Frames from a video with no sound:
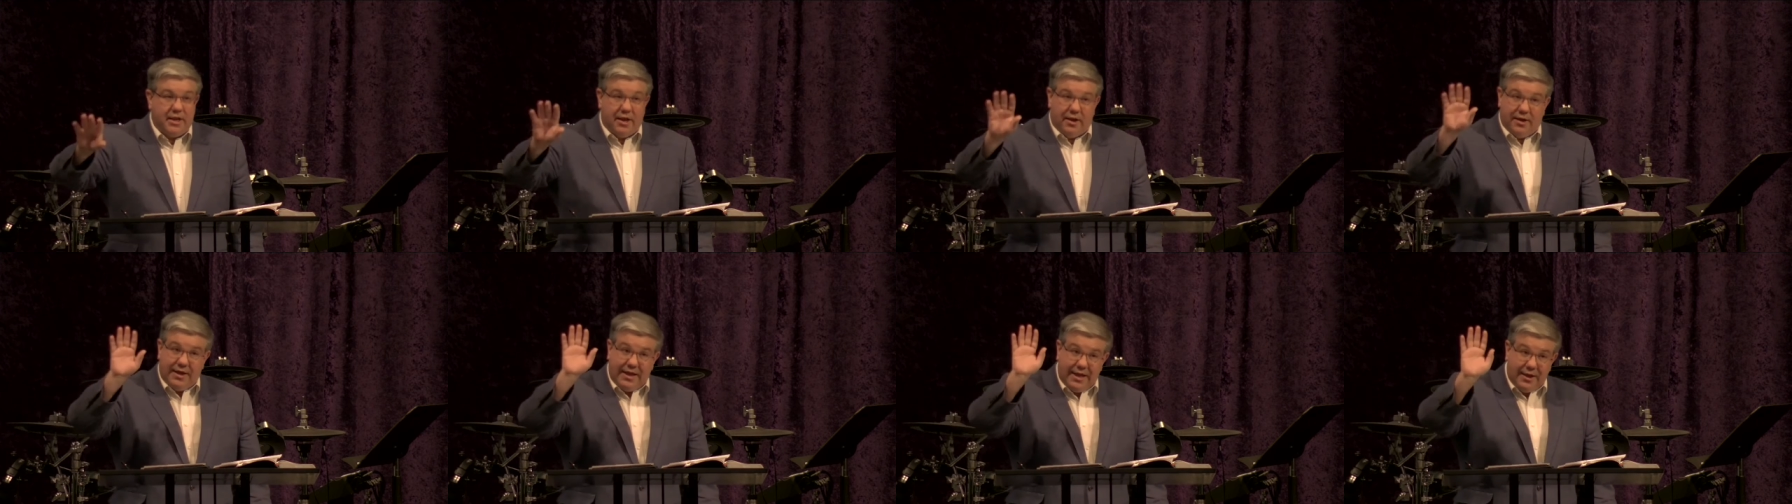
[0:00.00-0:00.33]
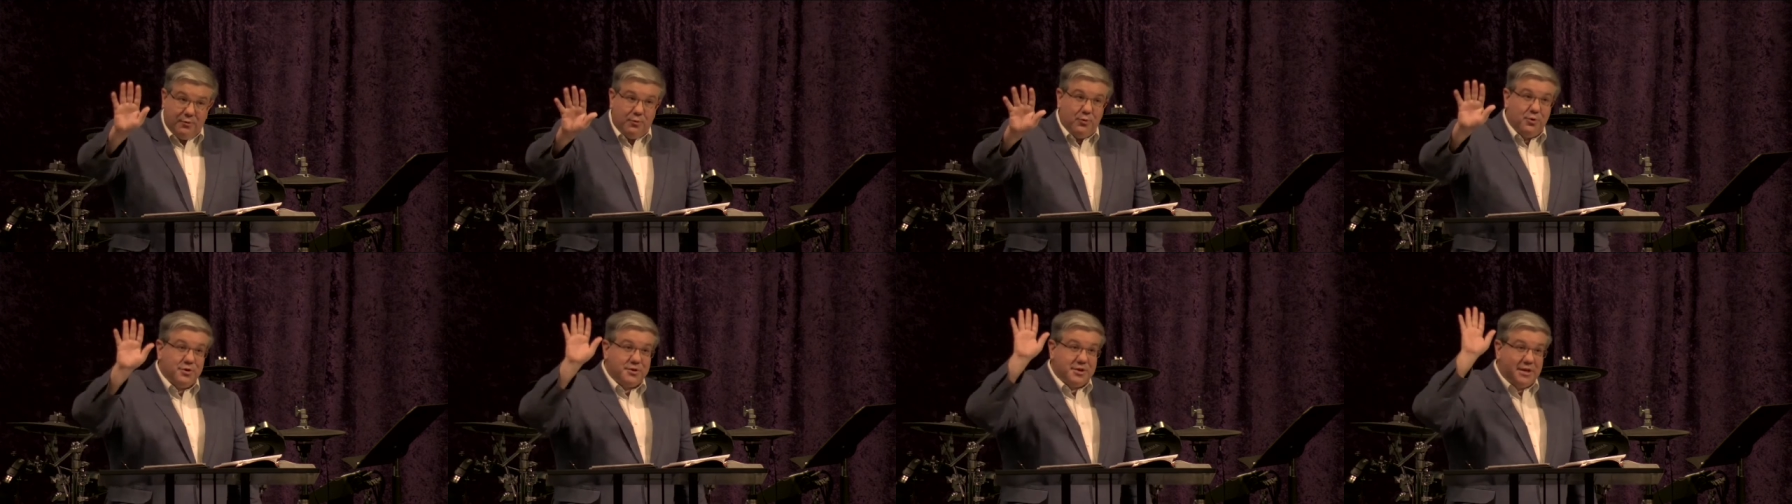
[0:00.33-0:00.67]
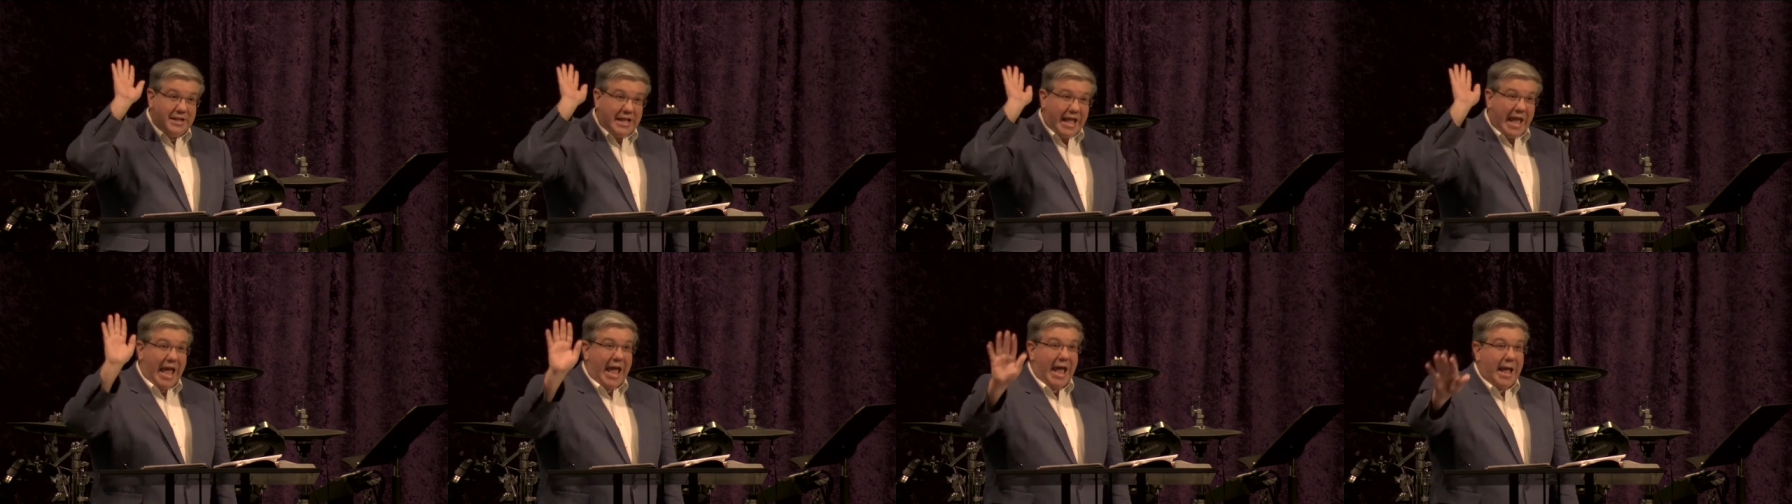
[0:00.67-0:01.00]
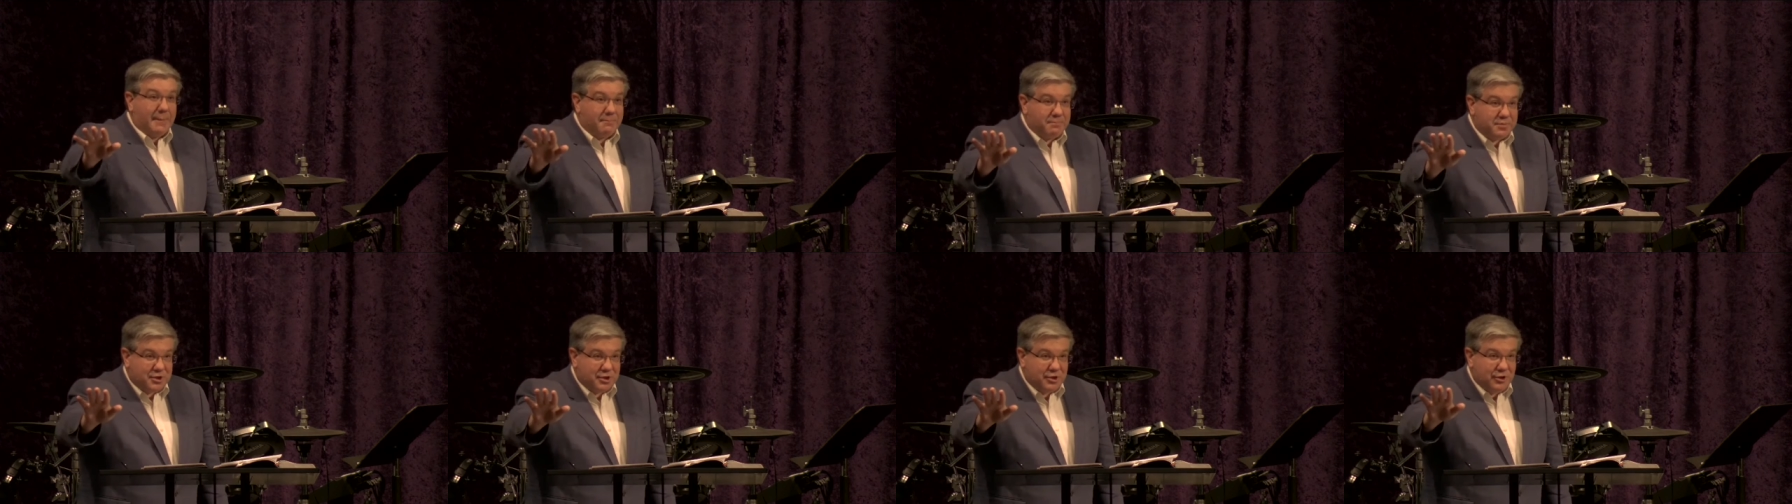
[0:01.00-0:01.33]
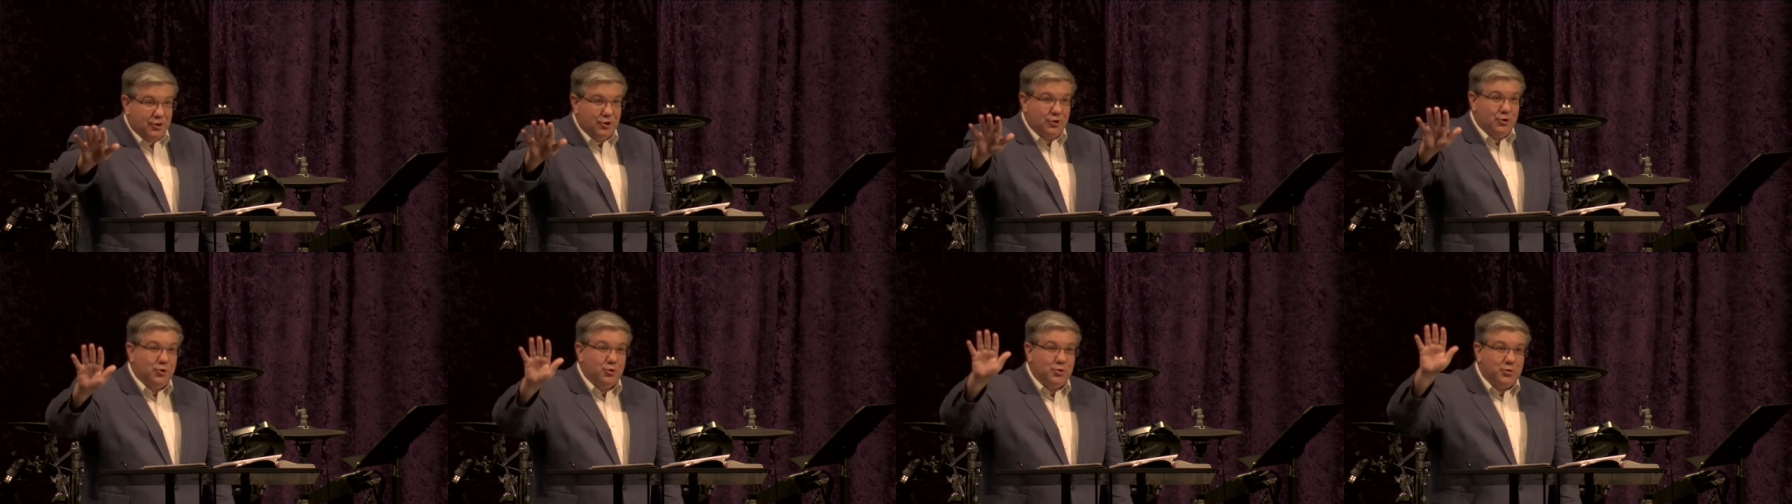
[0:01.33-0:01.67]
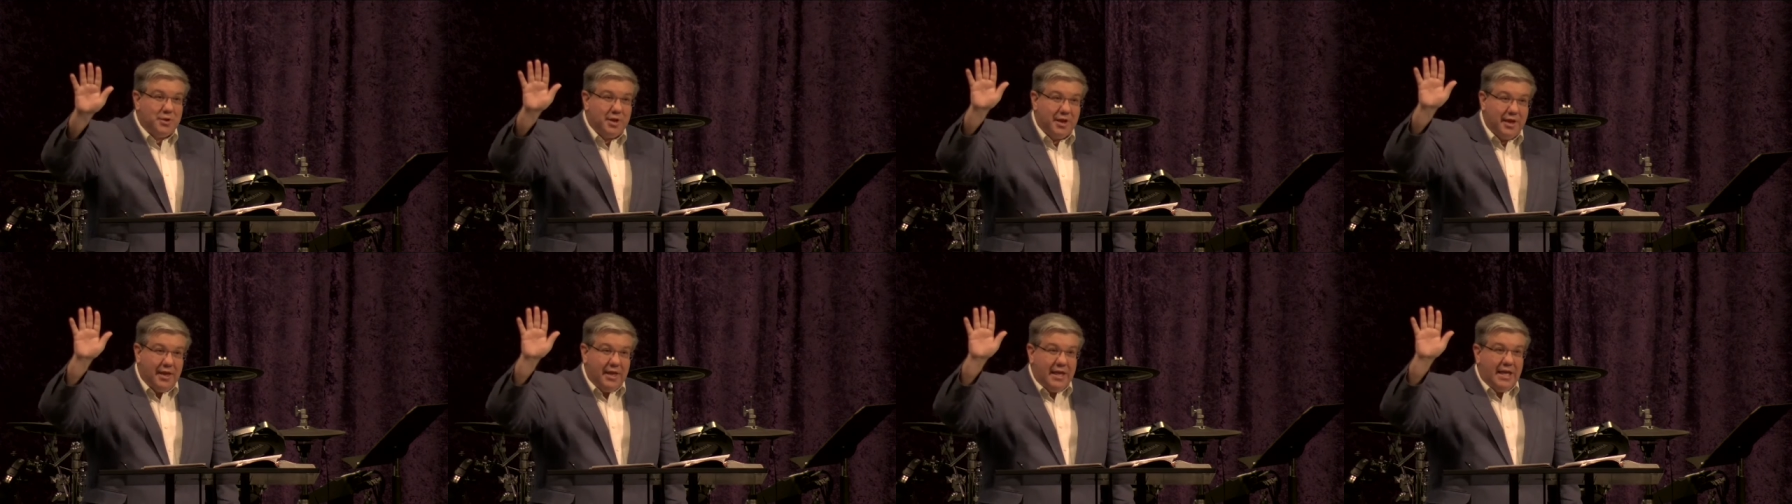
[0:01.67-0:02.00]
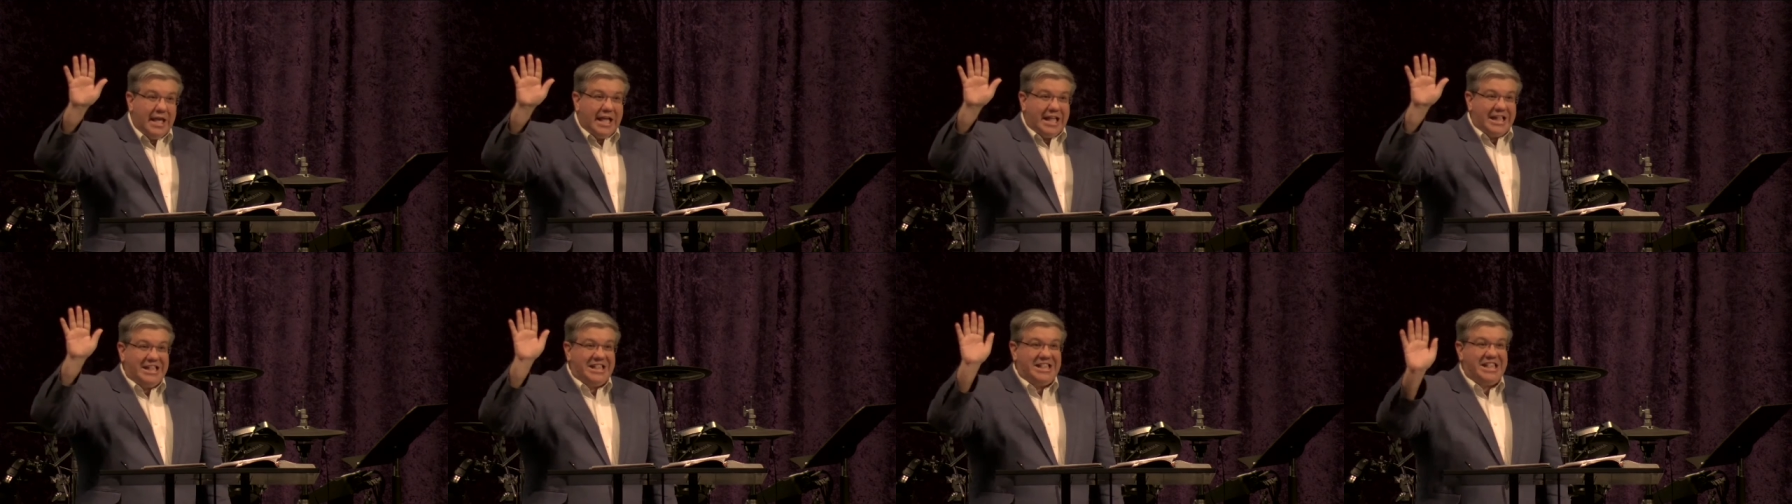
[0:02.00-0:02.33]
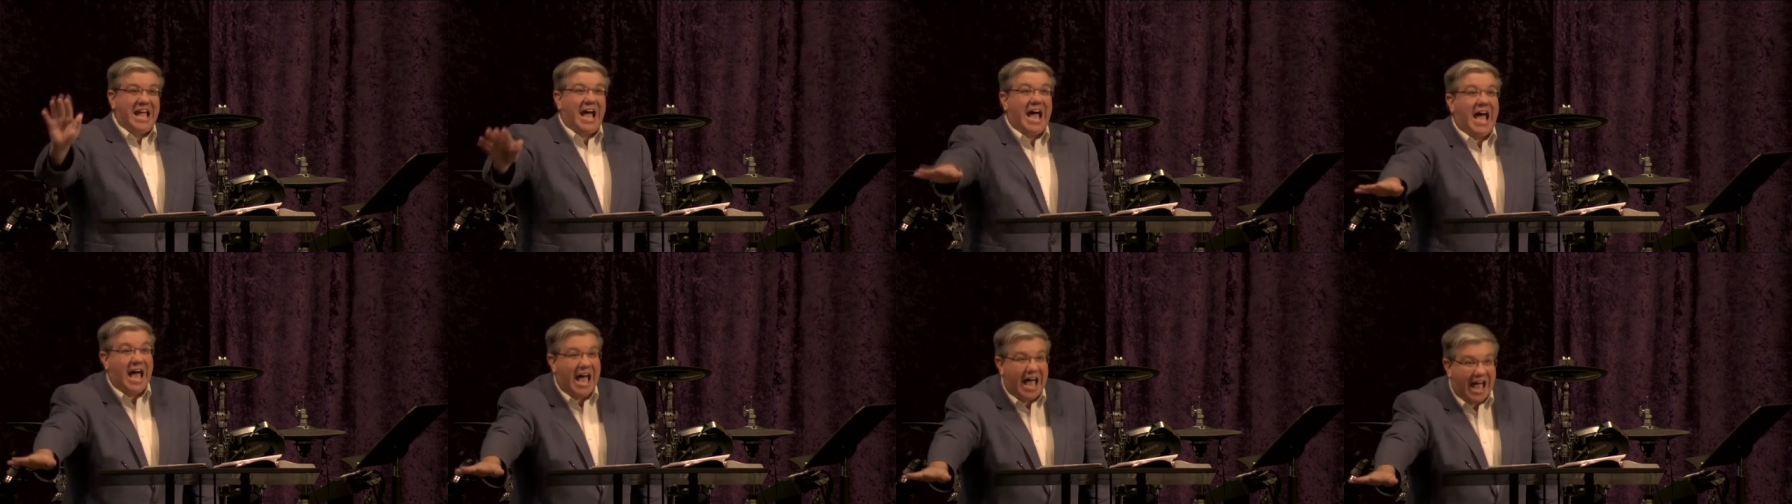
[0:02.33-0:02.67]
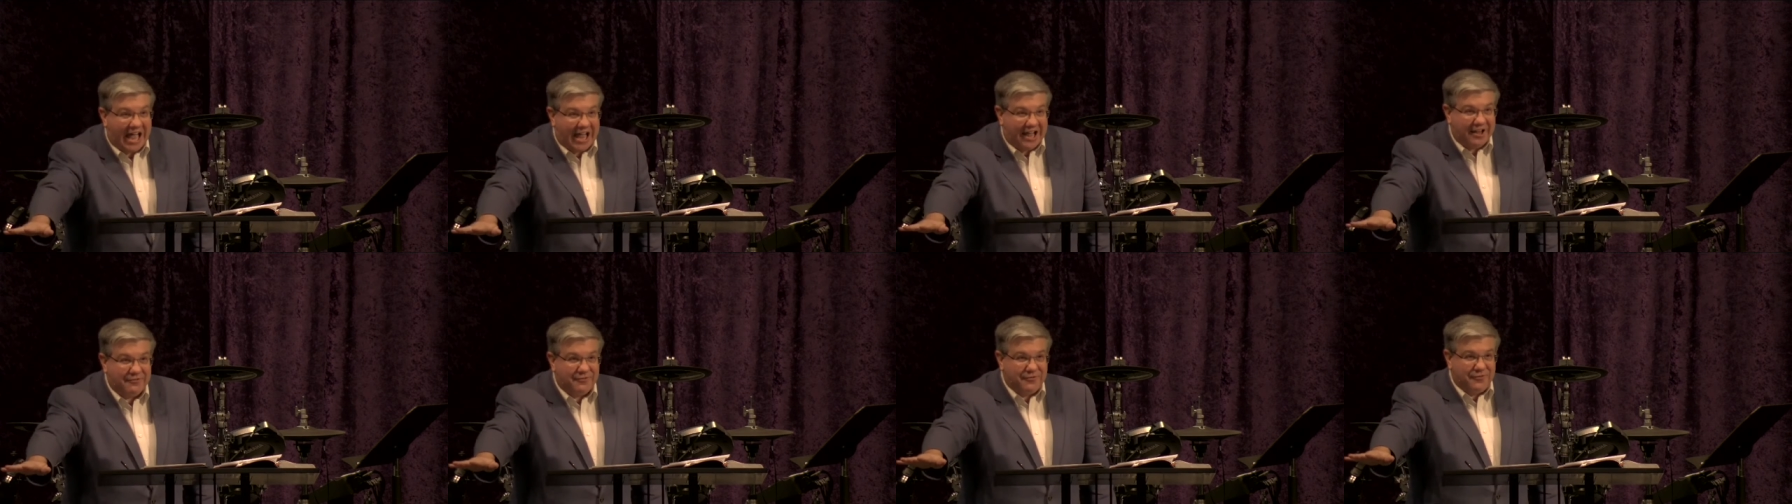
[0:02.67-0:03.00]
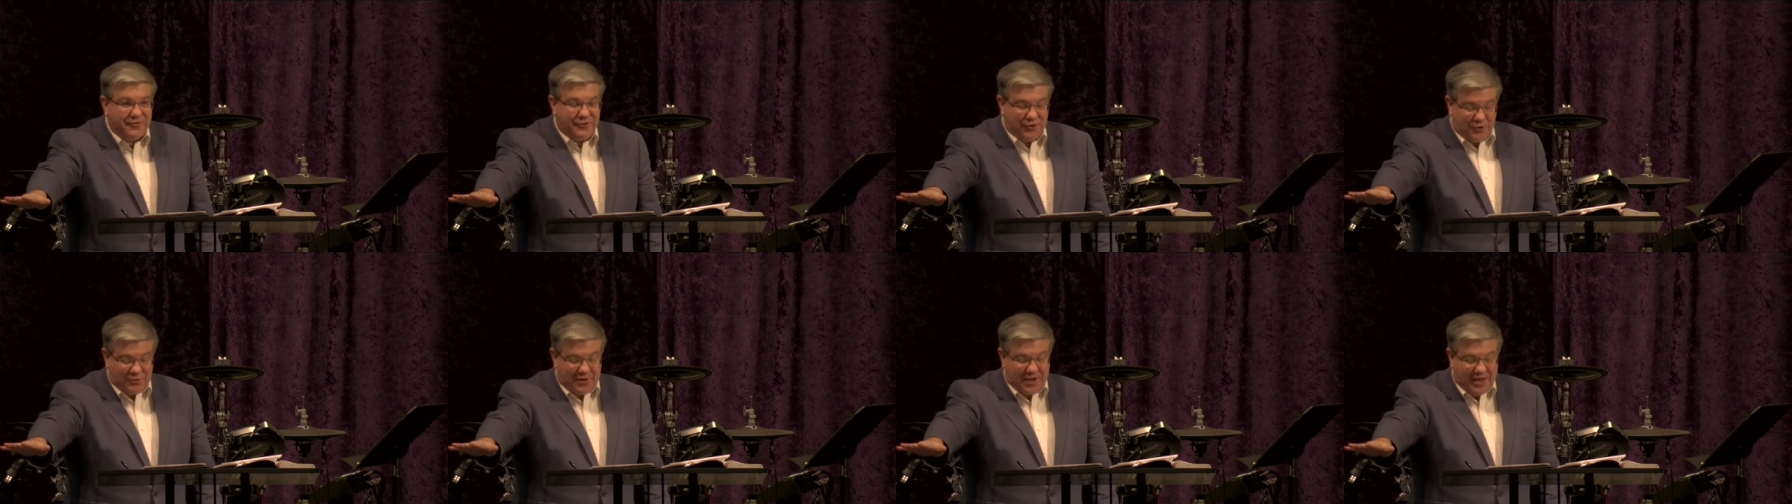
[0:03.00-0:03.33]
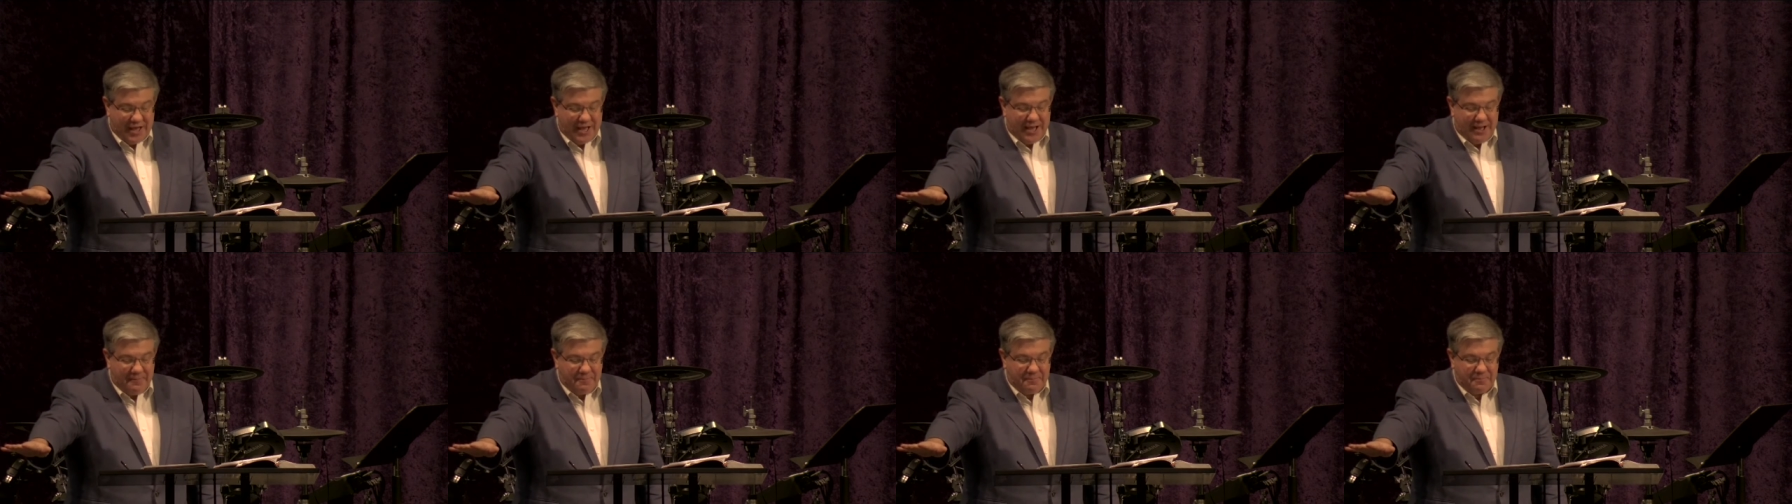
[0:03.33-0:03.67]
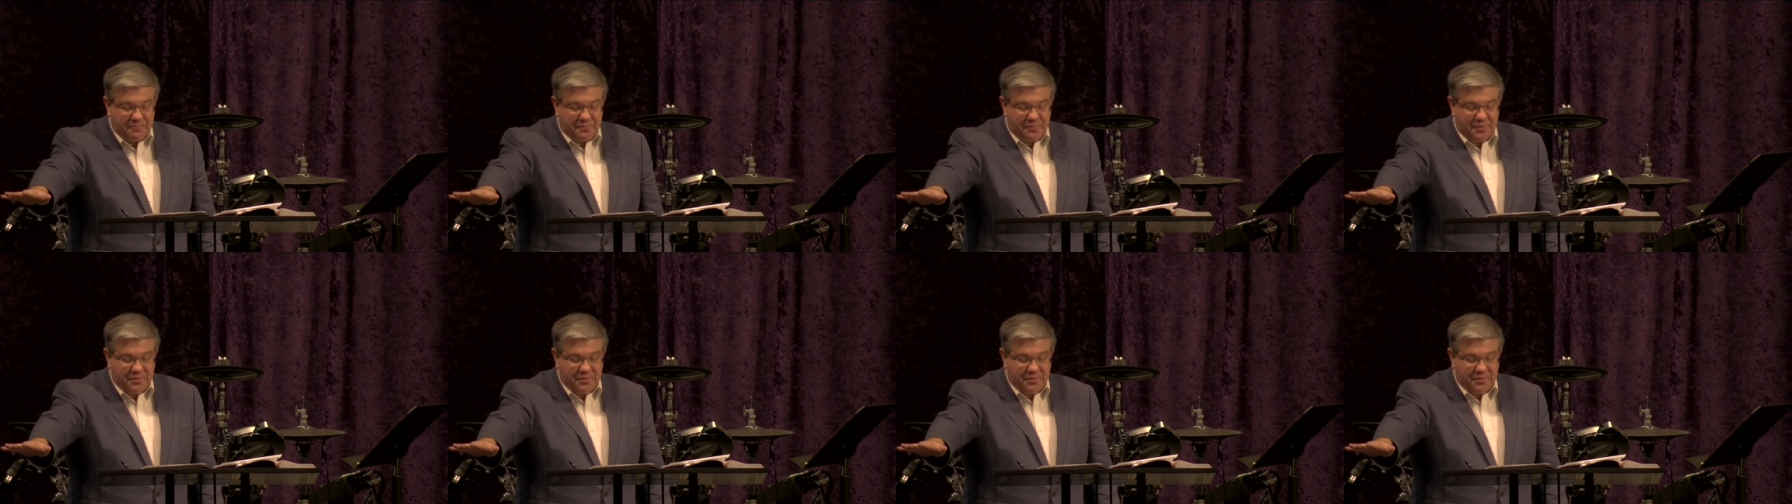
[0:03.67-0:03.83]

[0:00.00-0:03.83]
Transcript: Now, it was an absolute dive, okay?